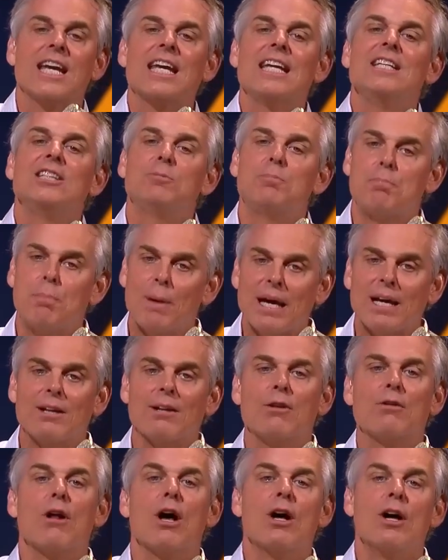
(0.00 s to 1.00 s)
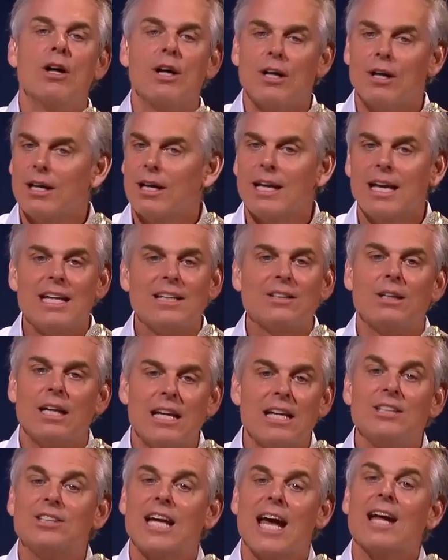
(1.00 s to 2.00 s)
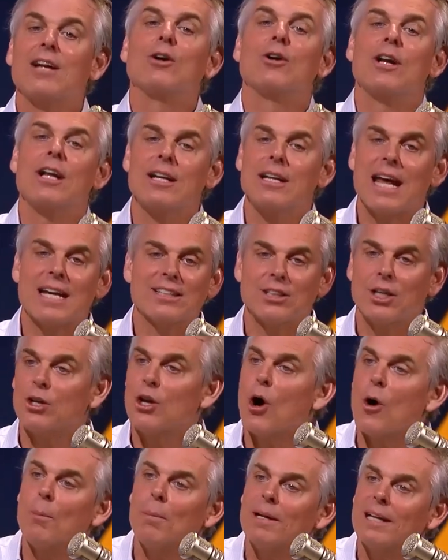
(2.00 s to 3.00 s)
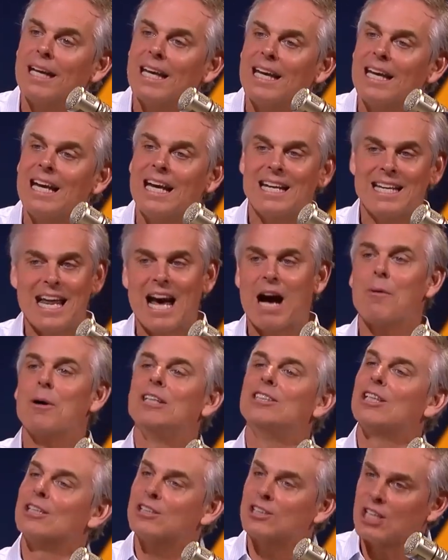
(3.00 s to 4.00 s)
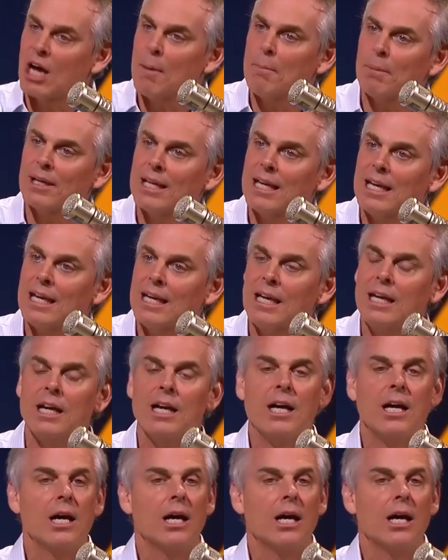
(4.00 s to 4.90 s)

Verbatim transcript: He's entered it as a nobody. Now he's a somebody.